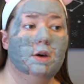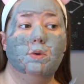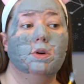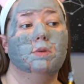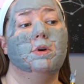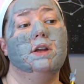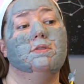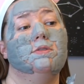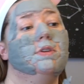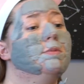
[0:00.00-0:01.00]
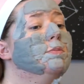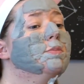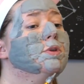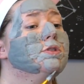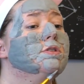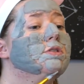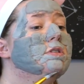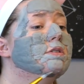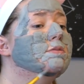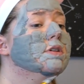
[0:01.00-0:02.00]
or whatever family members they're
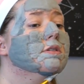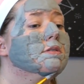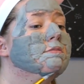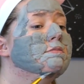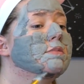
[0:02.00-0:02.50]
stuck with.